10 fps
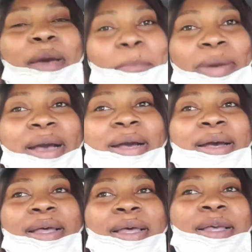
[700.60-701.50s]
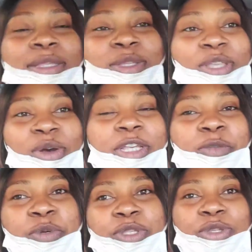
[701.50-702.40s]
I'm back to the
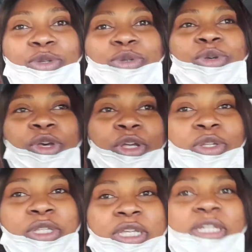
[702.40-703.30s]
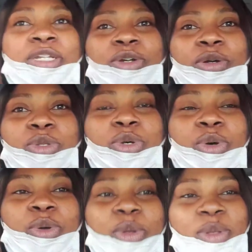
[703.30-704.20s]
hospital to see the doctor
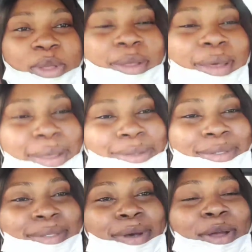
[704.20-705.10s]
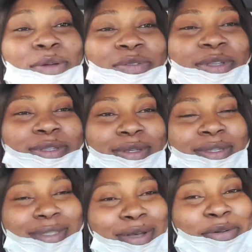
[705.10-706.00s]
and all of this good
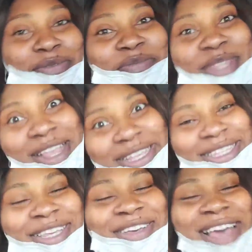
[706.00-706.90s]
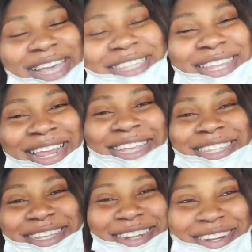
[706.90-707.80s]
stuff. See you guys
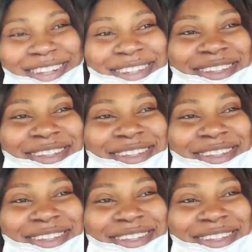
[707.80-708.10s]
later.